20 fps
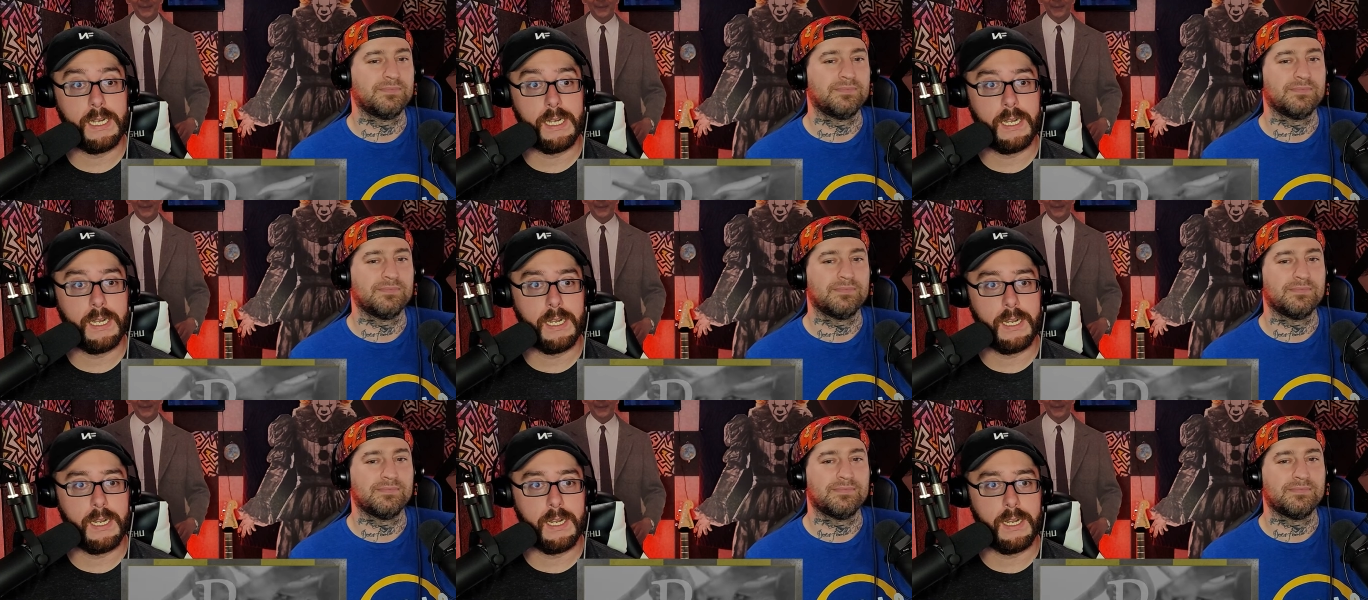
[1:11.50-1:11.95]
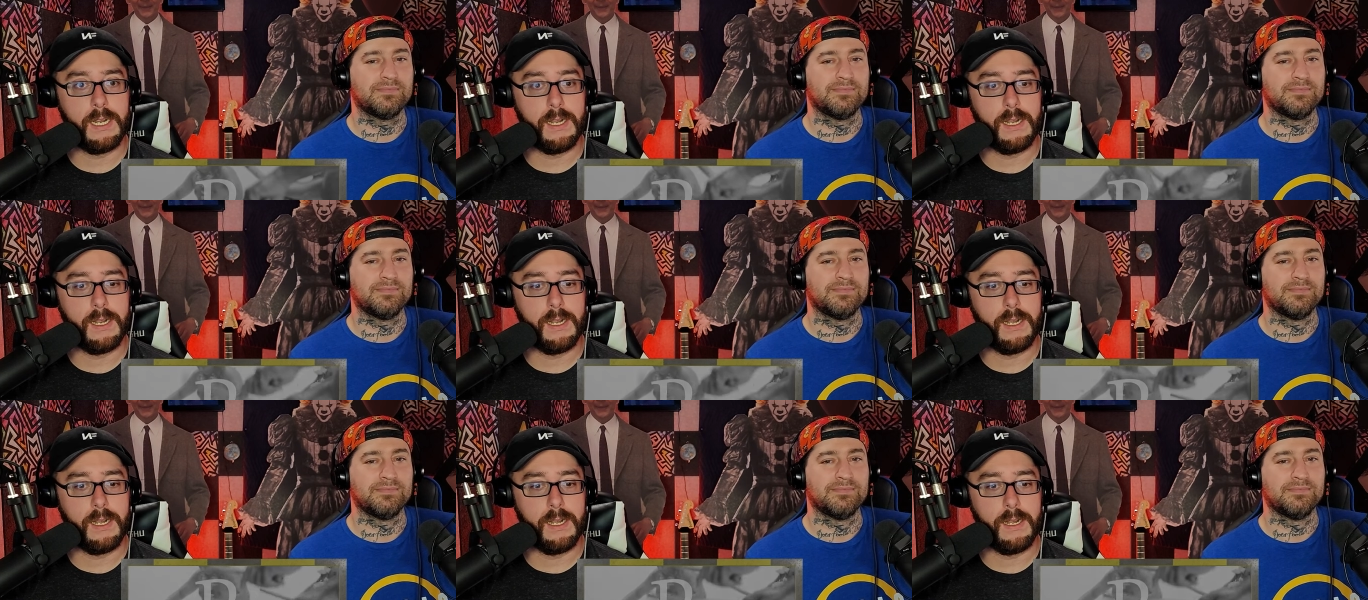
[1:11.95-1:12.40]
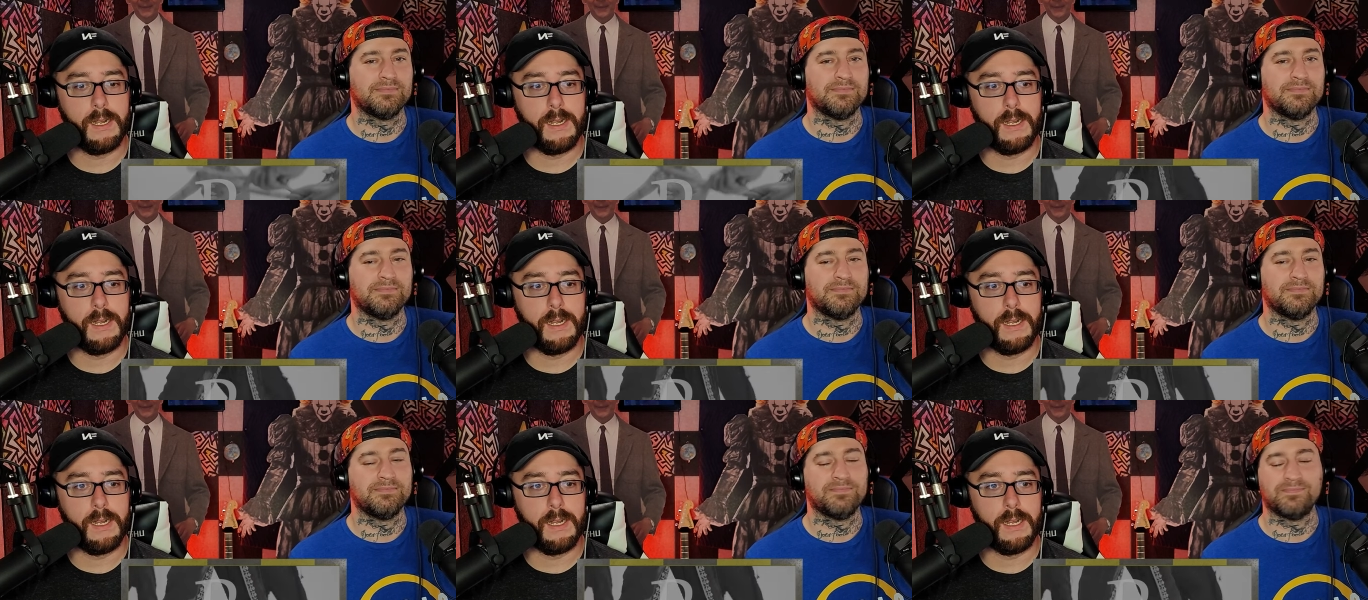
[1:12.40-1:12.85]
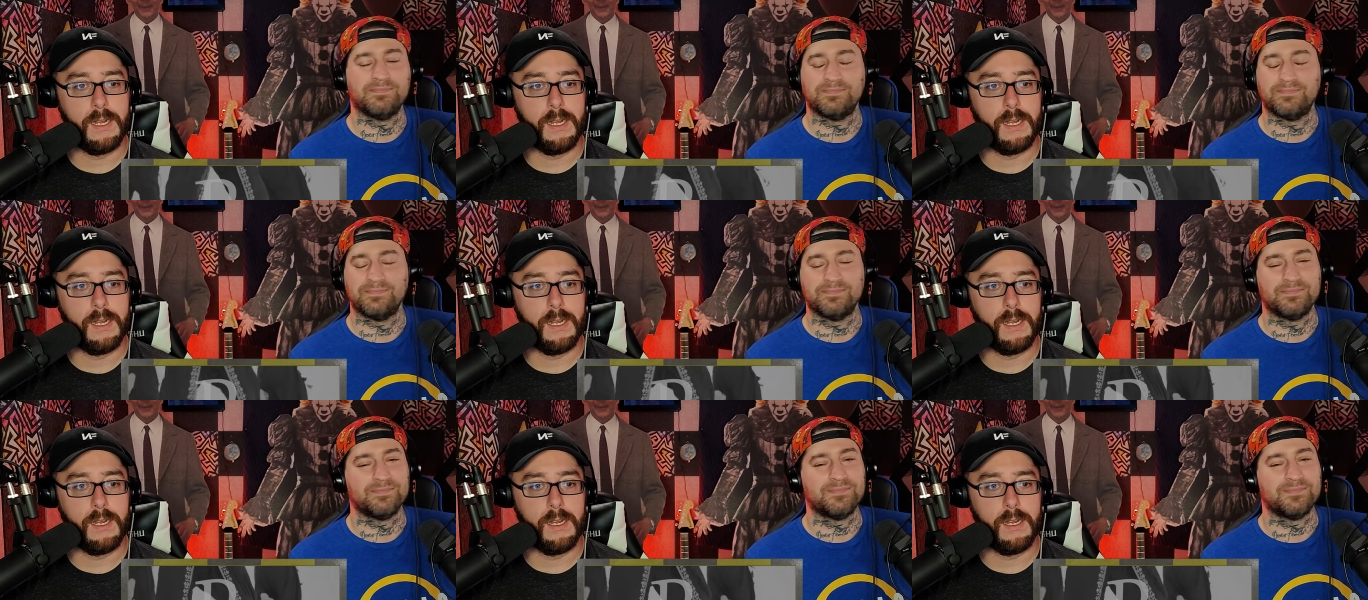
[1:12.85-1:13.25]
(silence)